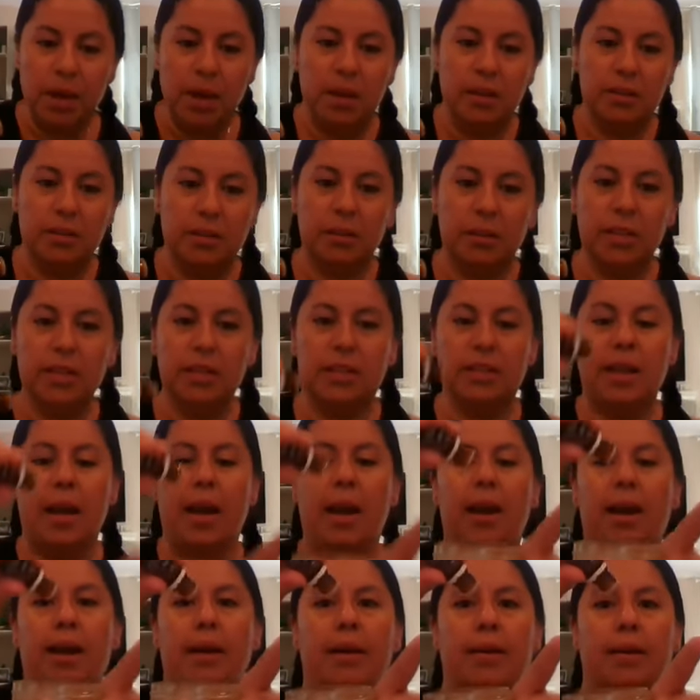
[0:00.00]
So let's
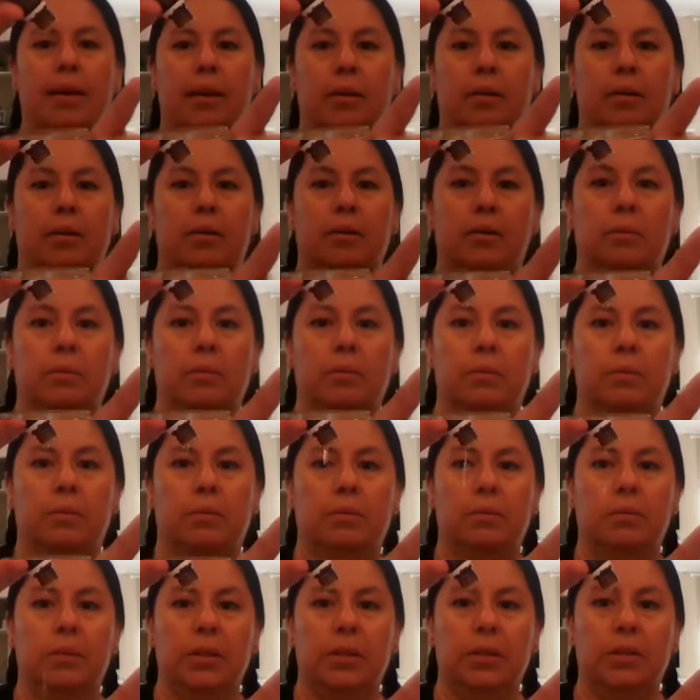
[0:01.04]
add, I don't know,
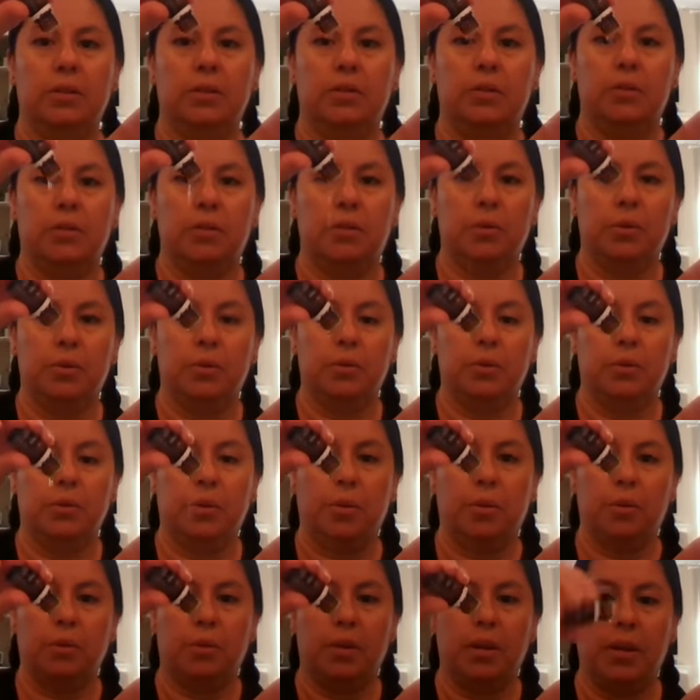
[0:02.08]
1, 2,
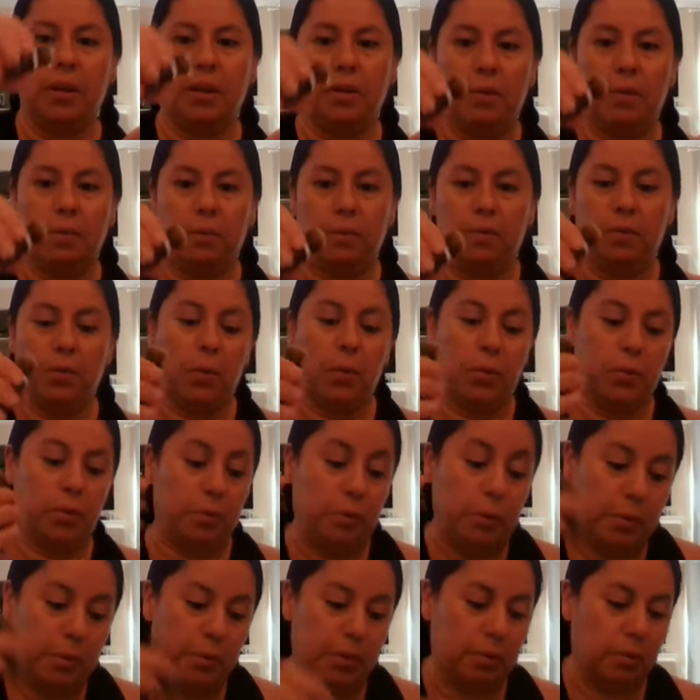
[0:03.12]
3, 4,
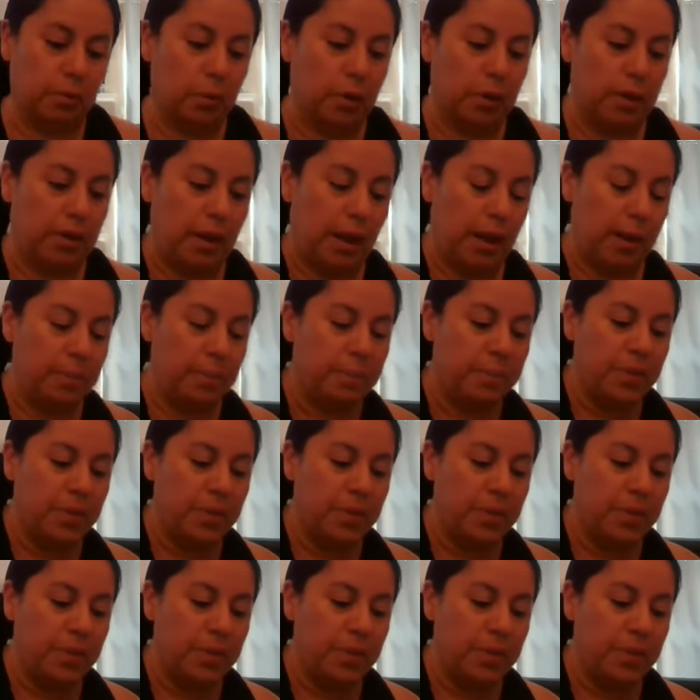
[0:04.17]
oops, 4 on that.